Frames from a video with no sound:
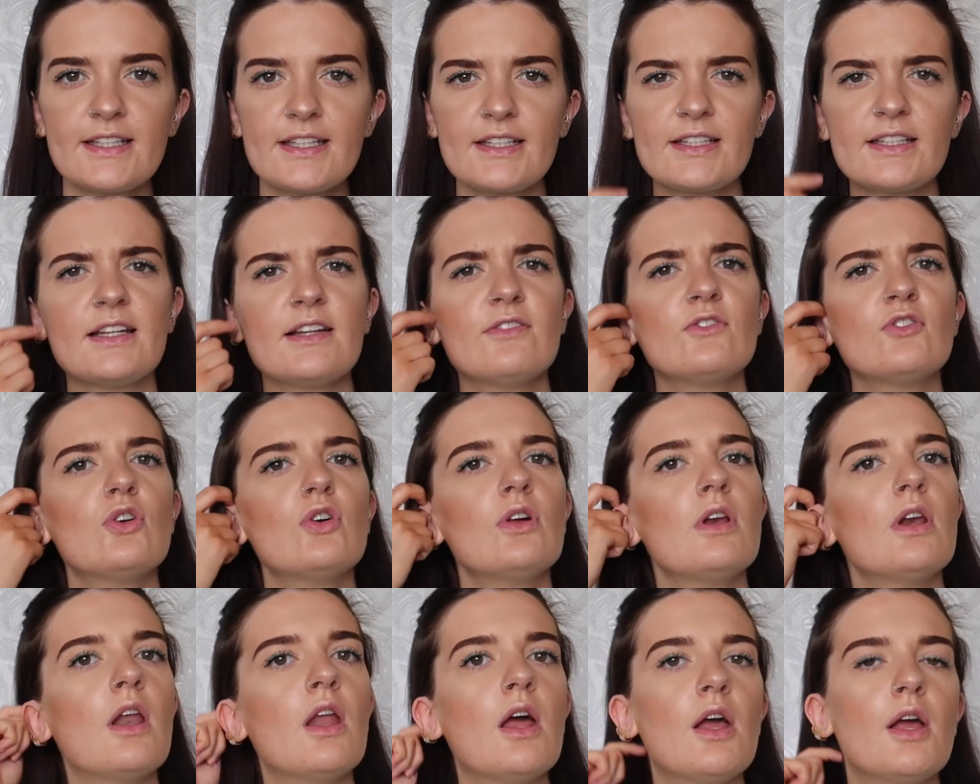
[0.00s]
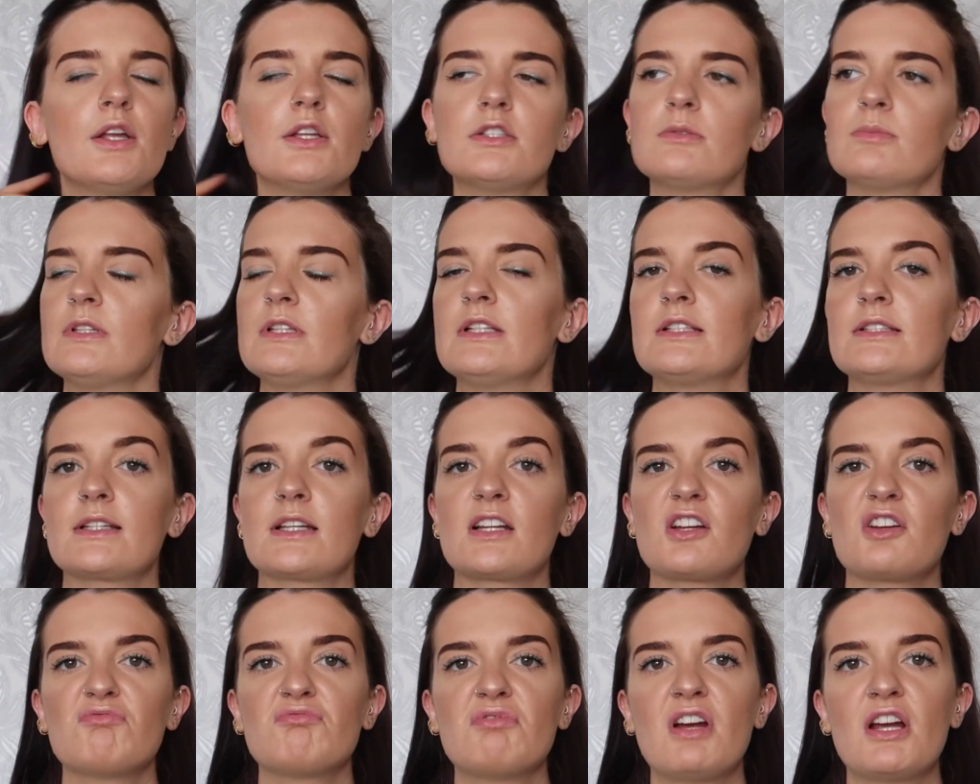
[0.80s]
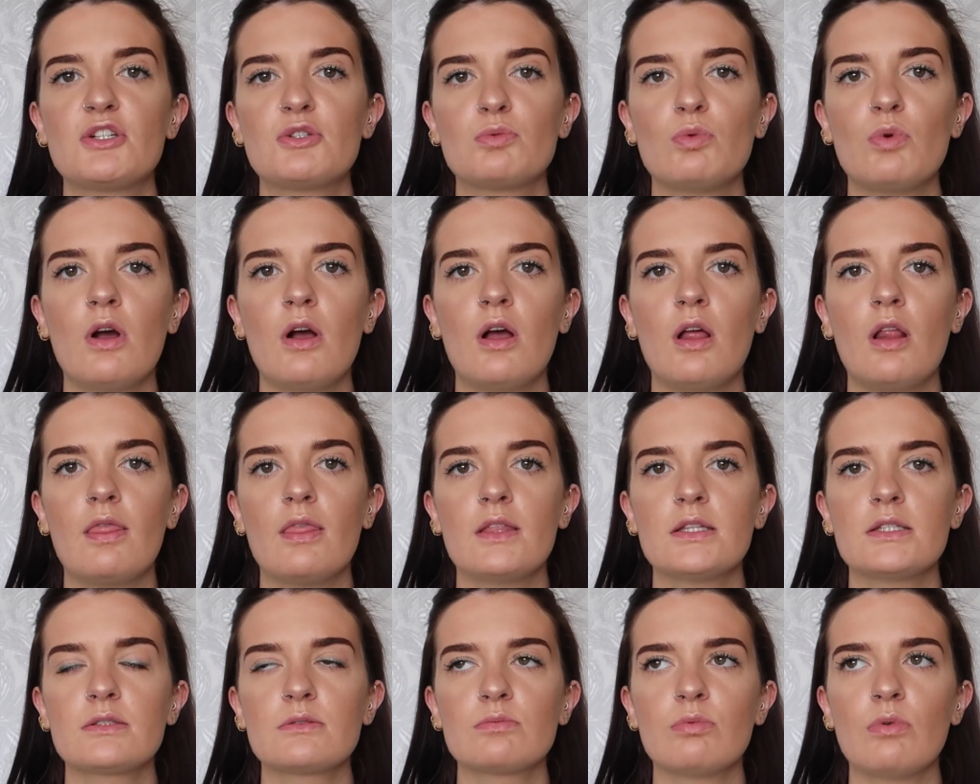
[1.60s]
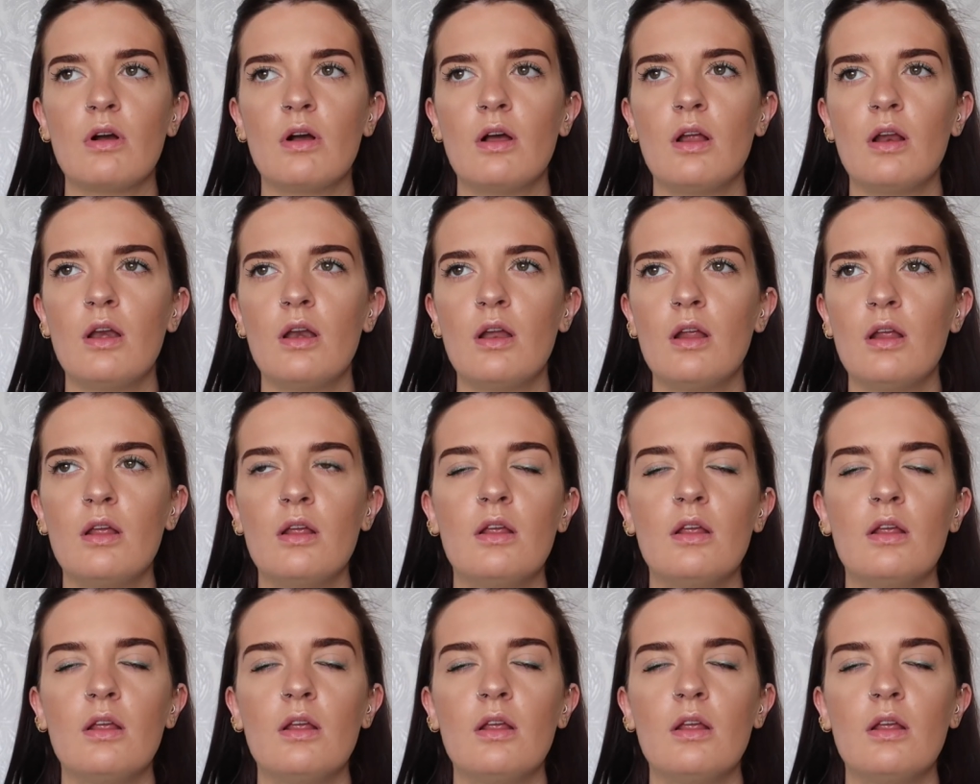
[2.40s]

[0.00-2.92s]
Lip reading: They haven't got loads, but there's like a red one, this one,